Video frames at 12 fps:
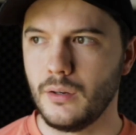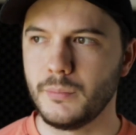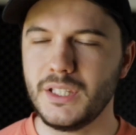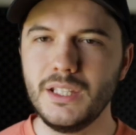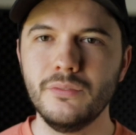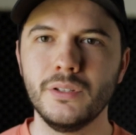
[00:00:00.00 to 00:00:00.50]

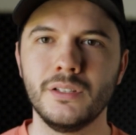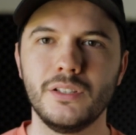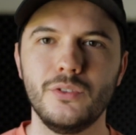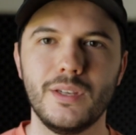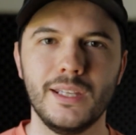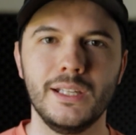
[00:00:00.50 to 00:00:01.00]

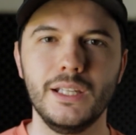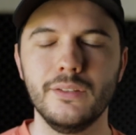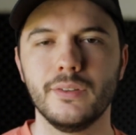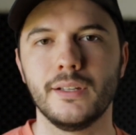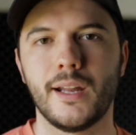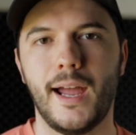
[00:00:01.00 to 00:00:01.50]
You can't
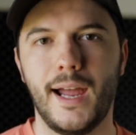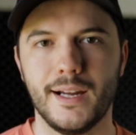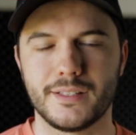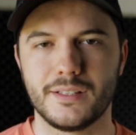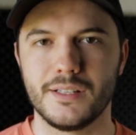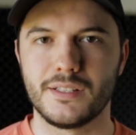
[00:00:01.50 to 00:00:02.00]
even
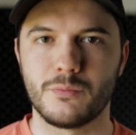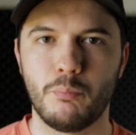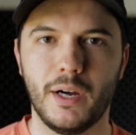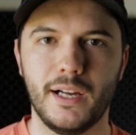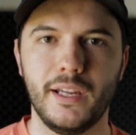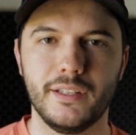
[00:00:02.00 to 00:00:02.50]
access
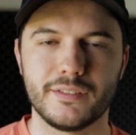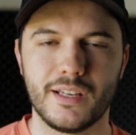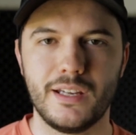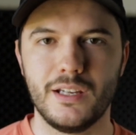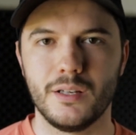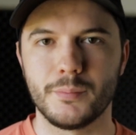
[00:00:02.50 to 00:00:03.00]
Bios
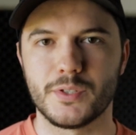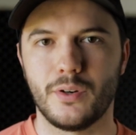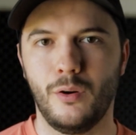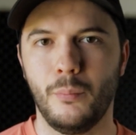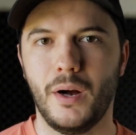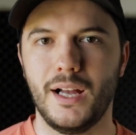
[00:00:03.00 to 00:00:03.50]
amps
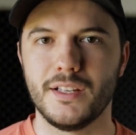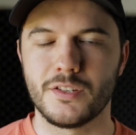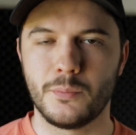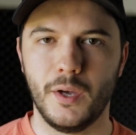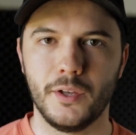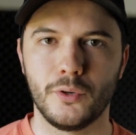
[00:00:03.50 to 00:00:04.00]
or Bios
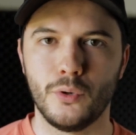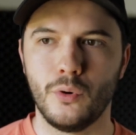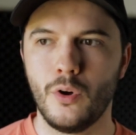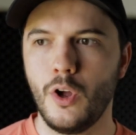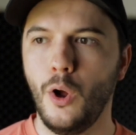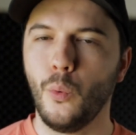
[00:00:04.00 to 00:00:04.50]
pedal
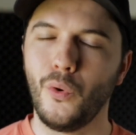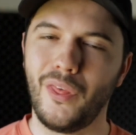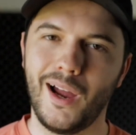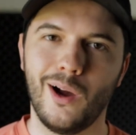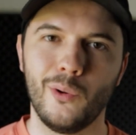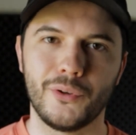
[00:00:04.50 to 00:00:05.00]

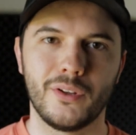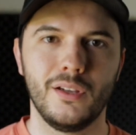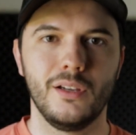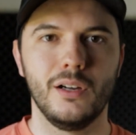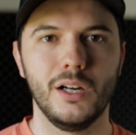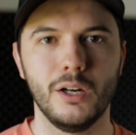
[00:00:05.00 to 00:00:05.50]
without
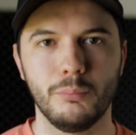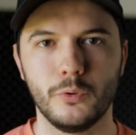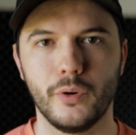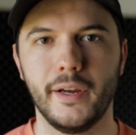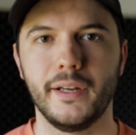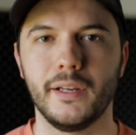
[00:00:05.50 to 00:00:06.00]

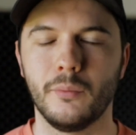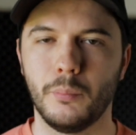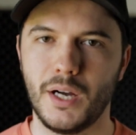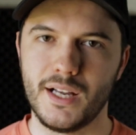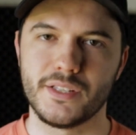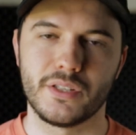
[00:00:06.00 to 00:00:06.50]
upgrading
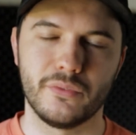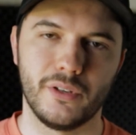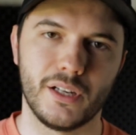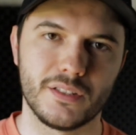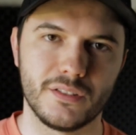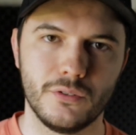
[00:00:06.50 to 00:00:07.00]
Bios
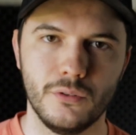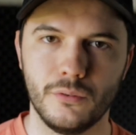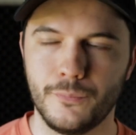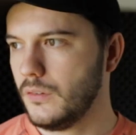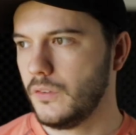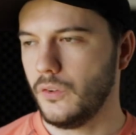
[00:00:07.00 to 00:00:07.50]
FX 2.
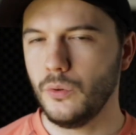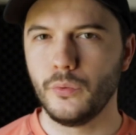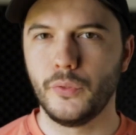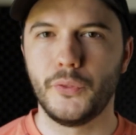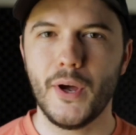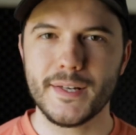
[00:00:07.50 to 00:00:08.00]
So
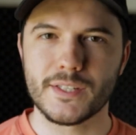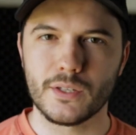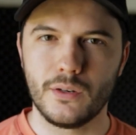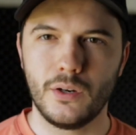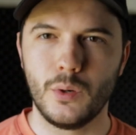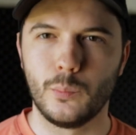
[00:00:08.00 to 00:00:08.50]
that's
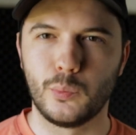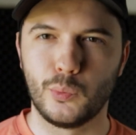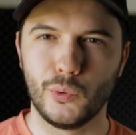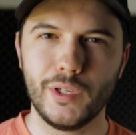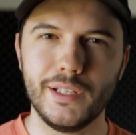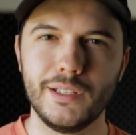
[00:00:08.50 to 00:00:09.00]
all
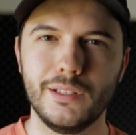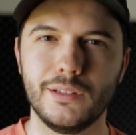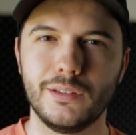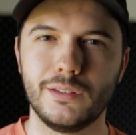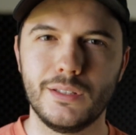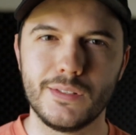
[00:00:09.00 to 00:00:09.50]
pretty
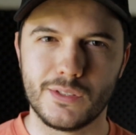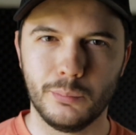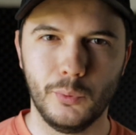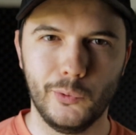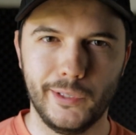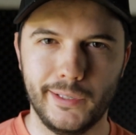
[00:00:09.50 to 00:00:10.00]

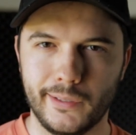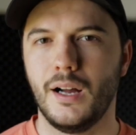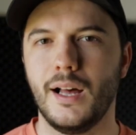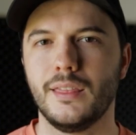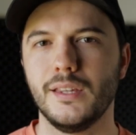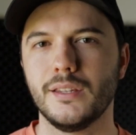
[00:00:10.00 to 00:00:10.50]
disappointing.
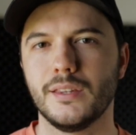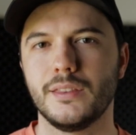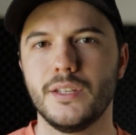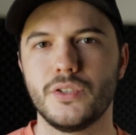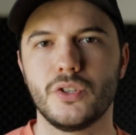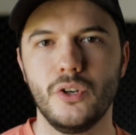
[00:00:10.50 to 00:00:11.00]
I think that
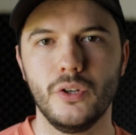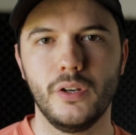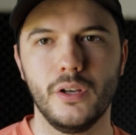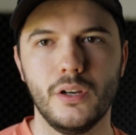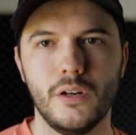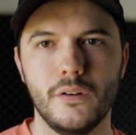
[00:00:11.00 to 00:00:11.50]
they should
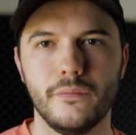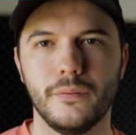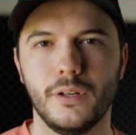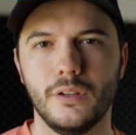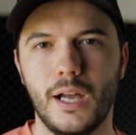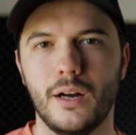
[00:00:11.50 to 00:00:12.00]
have
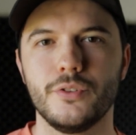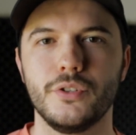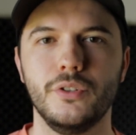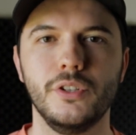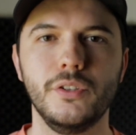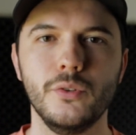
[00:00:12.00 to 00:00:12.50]
allowed you
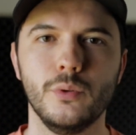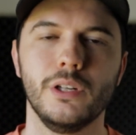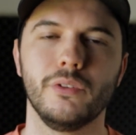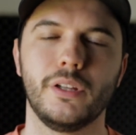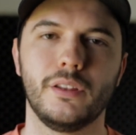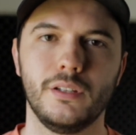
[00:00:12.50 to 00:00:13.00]
to do
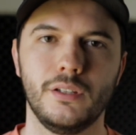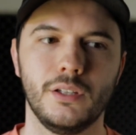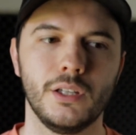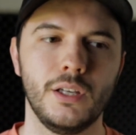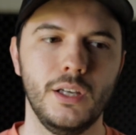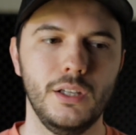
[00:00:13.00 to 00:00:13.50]

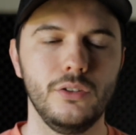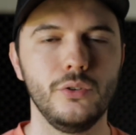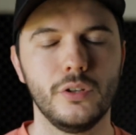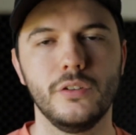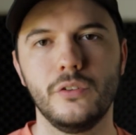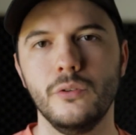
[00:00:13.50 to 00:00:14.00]
everything you
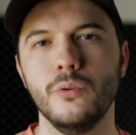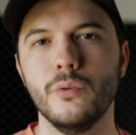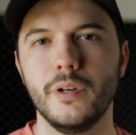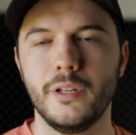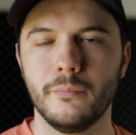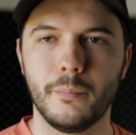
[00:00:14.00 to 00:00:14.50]
could do
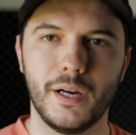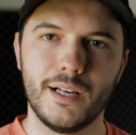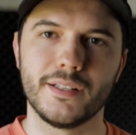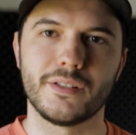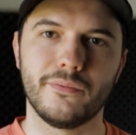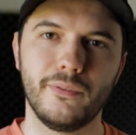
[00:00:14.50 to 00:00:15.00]
in
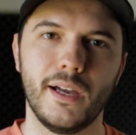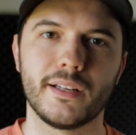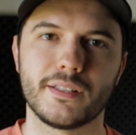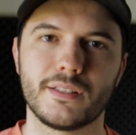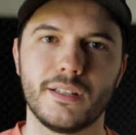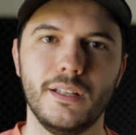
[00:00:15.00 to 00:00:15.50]
Bios
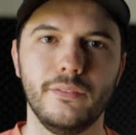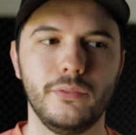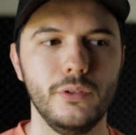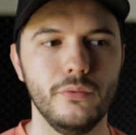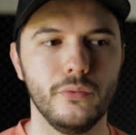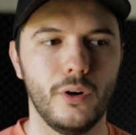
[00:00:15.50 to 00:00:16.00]
FX if
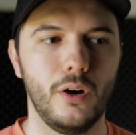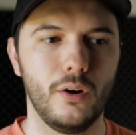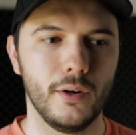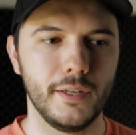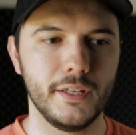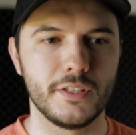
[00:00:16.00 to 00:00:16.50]
you've
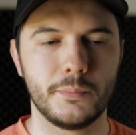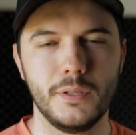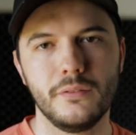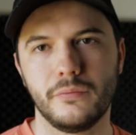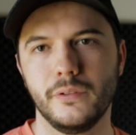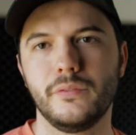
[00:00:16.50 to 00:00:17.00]
already
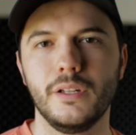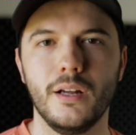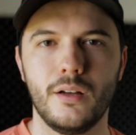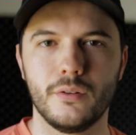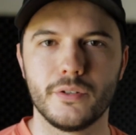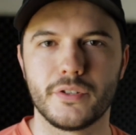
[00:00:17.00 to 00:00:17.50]
spent
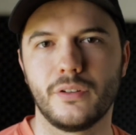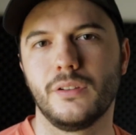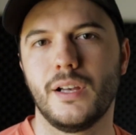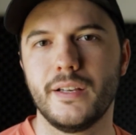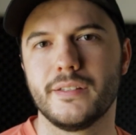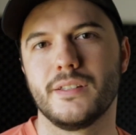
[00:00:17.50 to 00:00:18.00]
$50 on
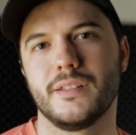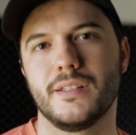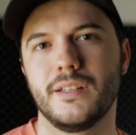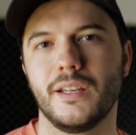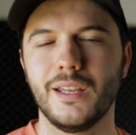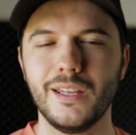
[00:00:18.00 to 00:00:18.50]

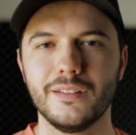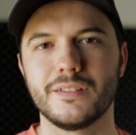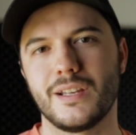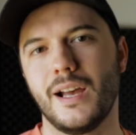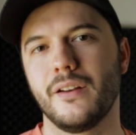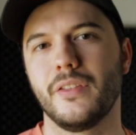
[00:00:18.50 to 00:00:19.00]
licensing
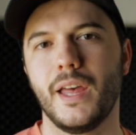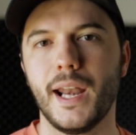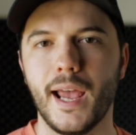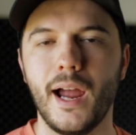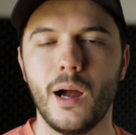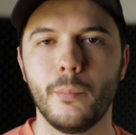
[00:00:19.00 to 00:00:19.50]
inside of that
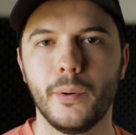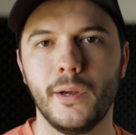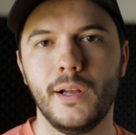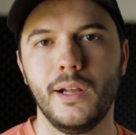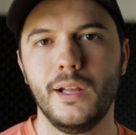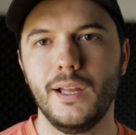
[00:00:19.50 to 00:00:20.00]
app,
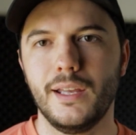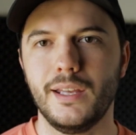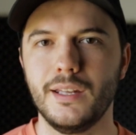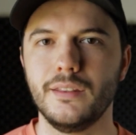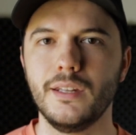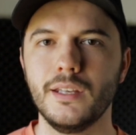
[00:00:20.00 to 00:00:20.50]

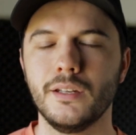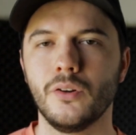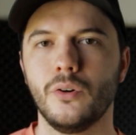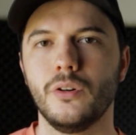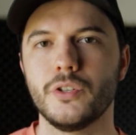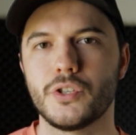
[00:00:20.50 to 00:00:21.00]
and then
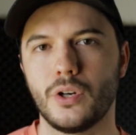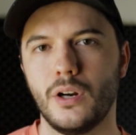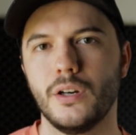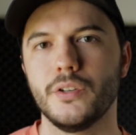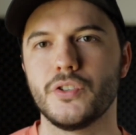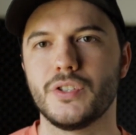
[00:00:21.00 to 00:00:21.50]

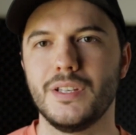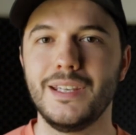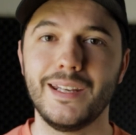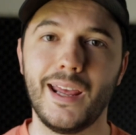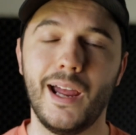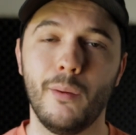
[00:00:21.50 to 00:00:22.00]
charged
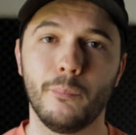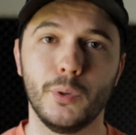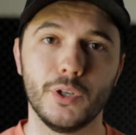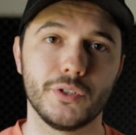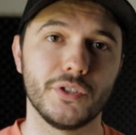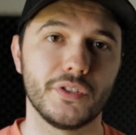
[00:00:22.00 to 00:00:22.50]
in-app
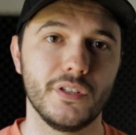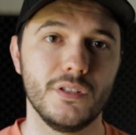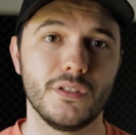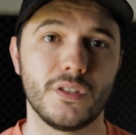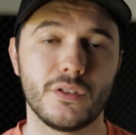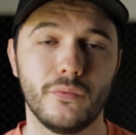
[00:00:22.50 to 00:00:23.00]

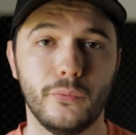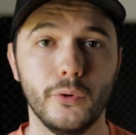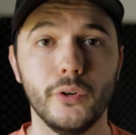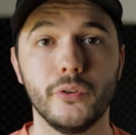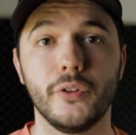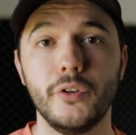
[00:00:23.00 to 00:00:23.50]
purchases
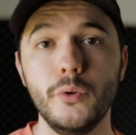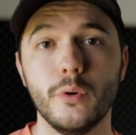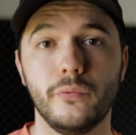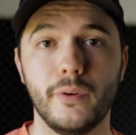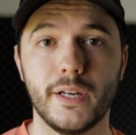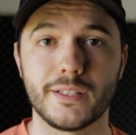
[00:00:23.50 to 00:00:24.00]
for the new
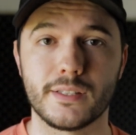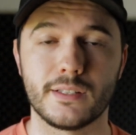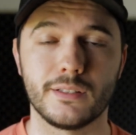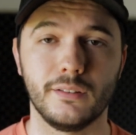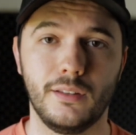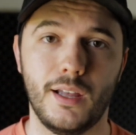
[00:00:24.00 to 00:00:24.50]
effects
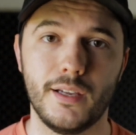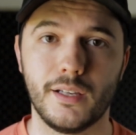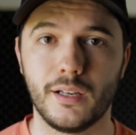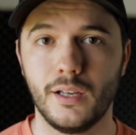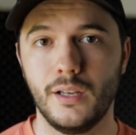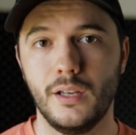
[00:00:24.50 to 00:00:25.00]

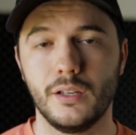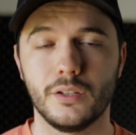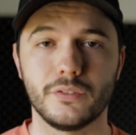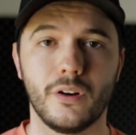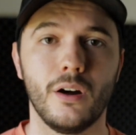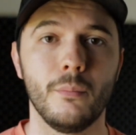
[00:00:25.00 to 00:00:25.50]
like
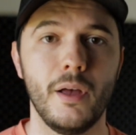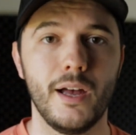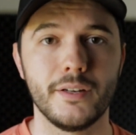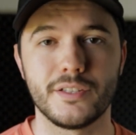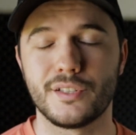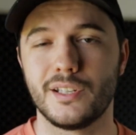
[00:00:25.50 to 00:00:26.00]
Guitar
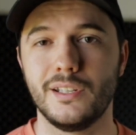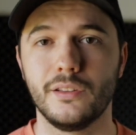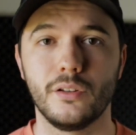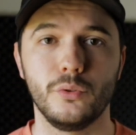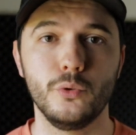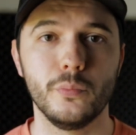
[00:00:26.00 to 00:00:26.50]
Match and
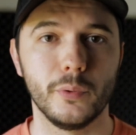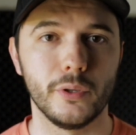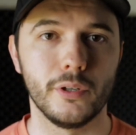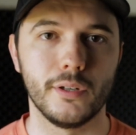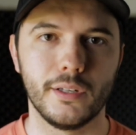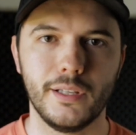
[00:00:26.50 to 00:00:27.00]
the
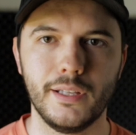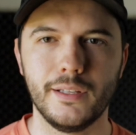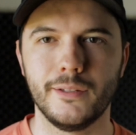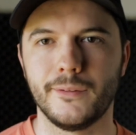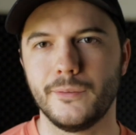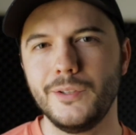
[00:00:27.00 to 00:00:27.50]
Looper
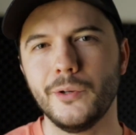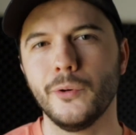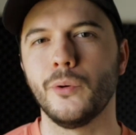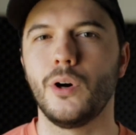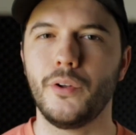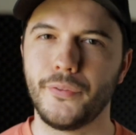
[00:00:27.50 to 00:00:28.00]
and
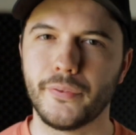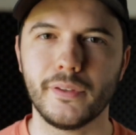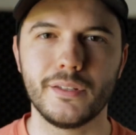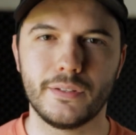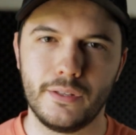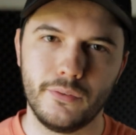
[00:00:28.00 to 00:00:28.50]
all
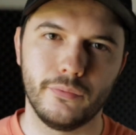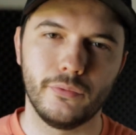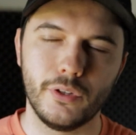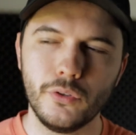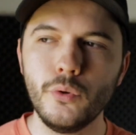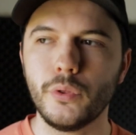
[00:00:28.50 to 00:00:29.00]

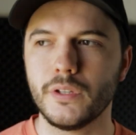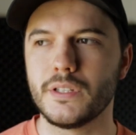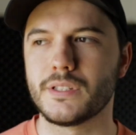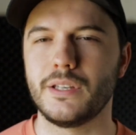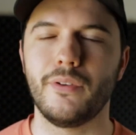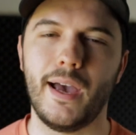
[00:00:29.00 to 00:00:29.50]
the new things
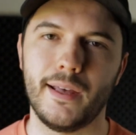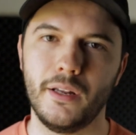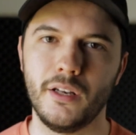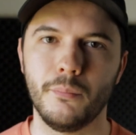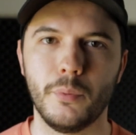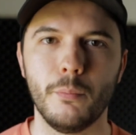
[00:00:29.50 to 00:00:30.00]
they've
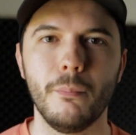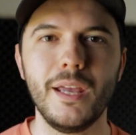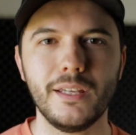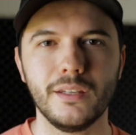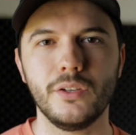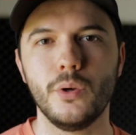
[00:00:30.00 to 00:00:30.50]
added. But
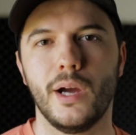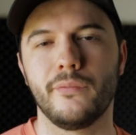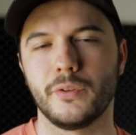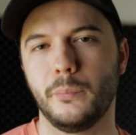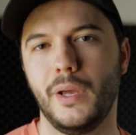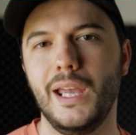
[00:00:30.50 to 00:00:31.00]
making you have
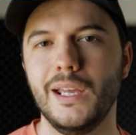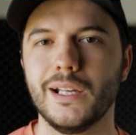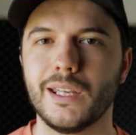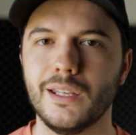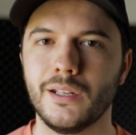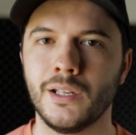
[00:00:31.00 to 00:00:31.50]
to pay
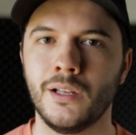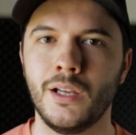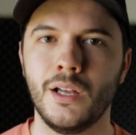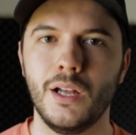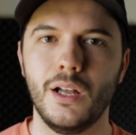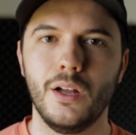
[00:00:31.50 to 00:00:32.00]
again
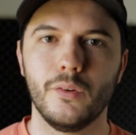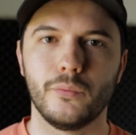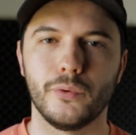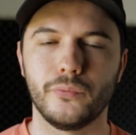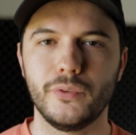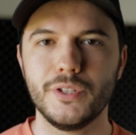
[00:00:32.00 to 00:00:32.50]

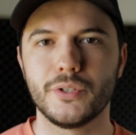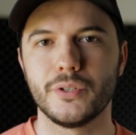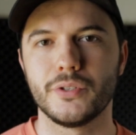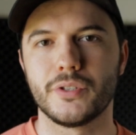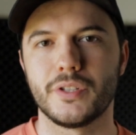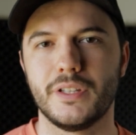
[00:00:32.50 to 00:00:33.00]
for
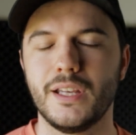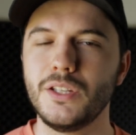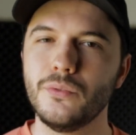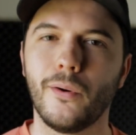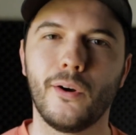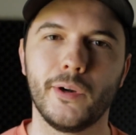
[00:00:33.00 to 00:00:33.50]
features that
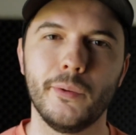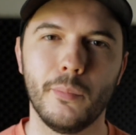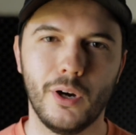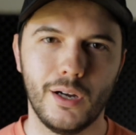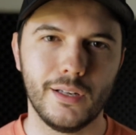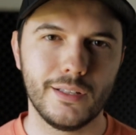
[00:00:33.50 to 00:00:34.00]
you've already
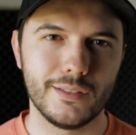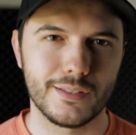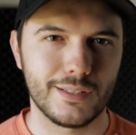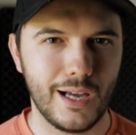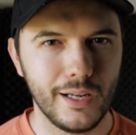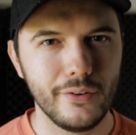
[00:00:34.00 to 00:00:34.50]
bought
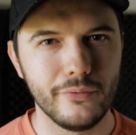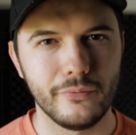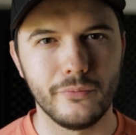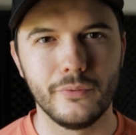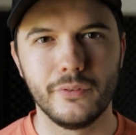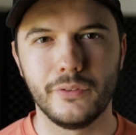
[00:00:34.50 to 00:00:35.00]
inside of
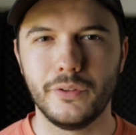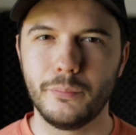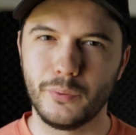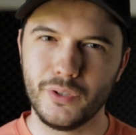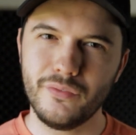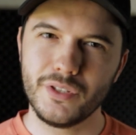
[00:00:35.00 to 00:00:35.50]
the
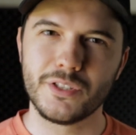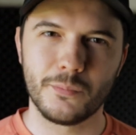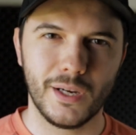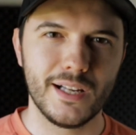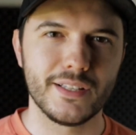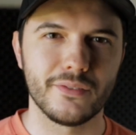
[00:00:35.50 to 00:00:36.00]
previous
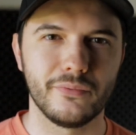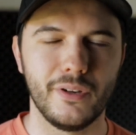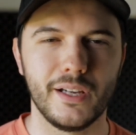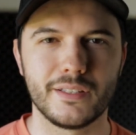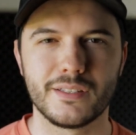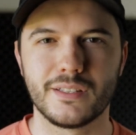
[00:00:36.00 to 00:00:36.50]
Bios
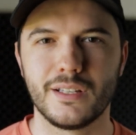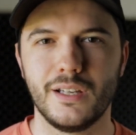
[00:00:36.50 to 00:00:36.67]
FX